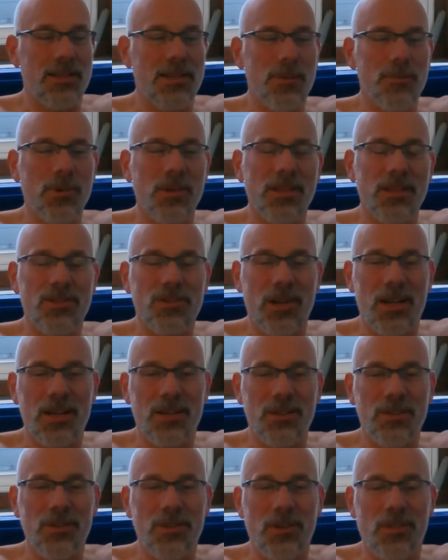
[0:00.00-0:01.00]
typically try to
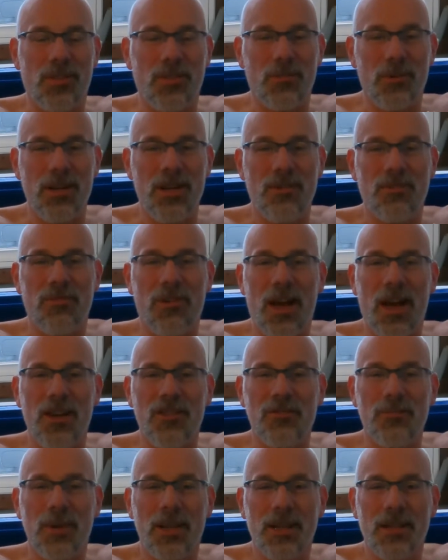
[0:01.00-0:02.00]
do it 3 to
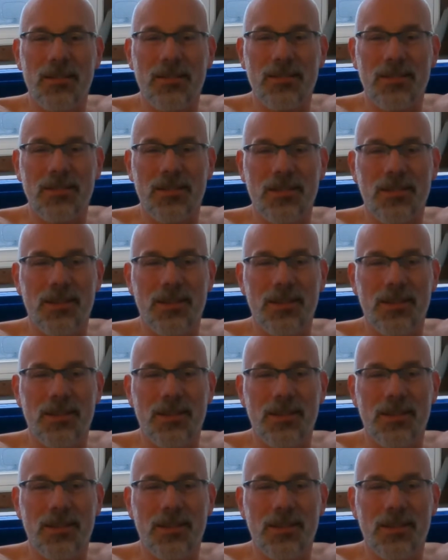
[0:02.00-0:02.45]
5 minutes.